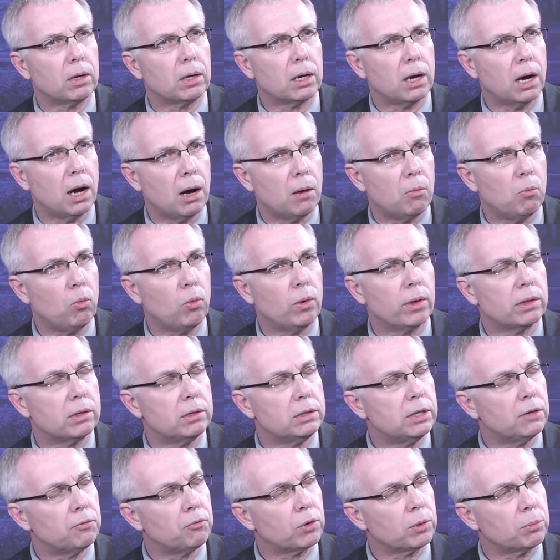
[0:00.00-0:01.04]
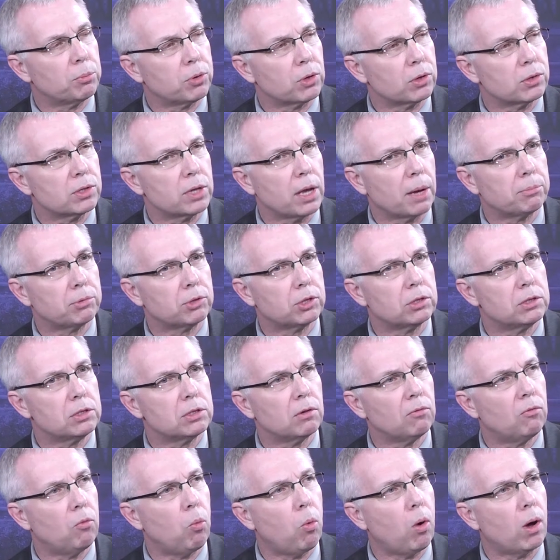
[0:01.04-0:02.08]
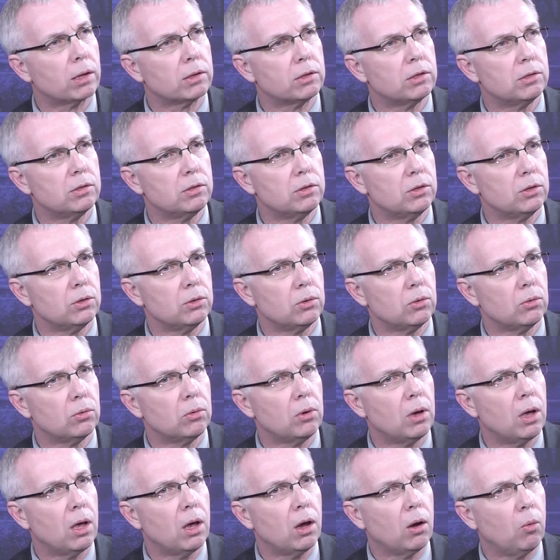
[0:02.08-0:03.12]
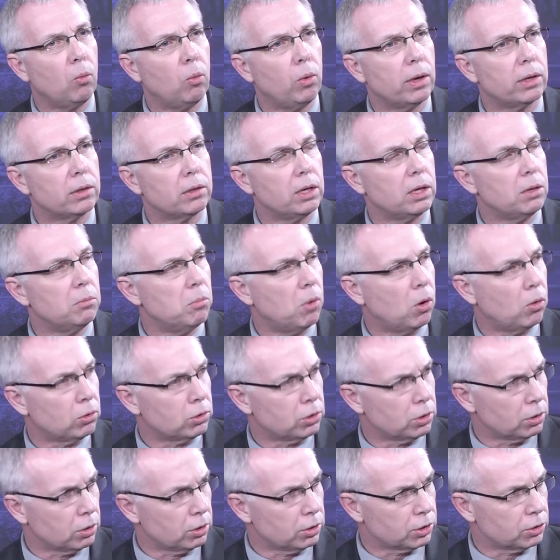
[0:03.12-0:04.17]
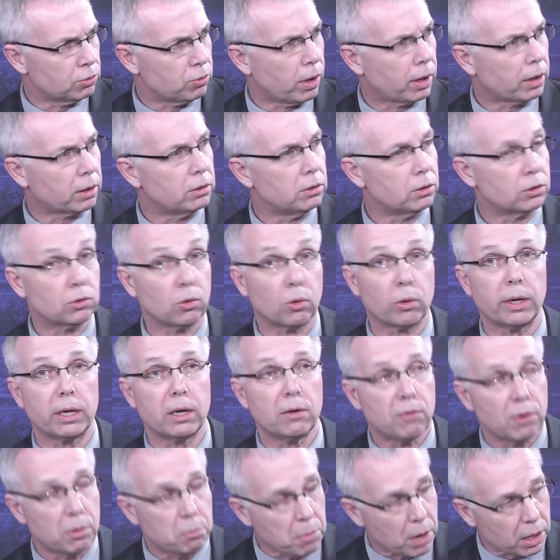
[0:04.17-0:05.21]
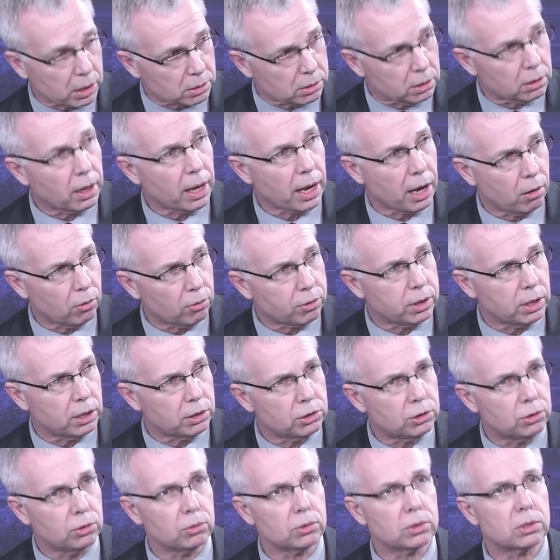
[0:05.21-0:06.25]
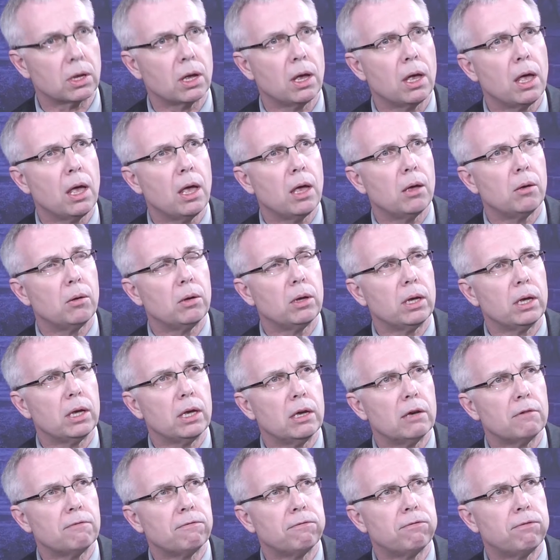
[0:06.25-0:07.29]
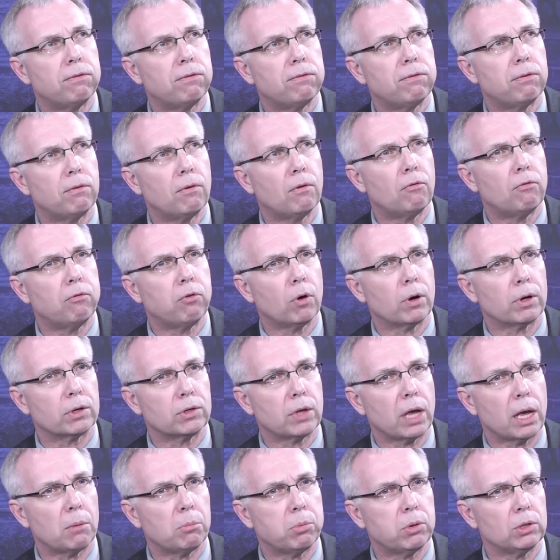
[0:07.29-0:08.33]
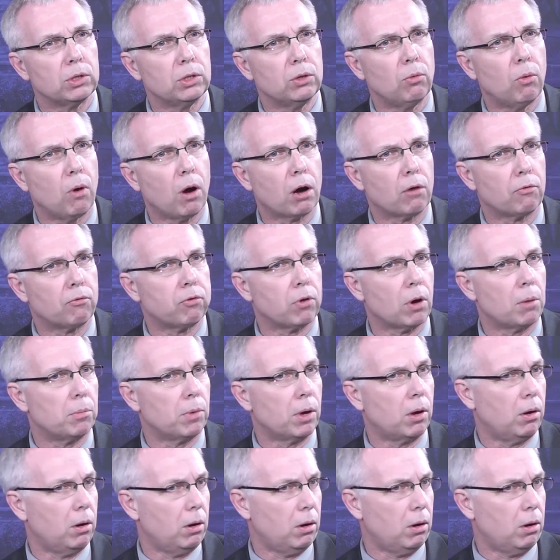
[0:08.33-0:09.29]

come with different perceptions of what to do with emotional struggles or even mental health issues. If, for example, you are from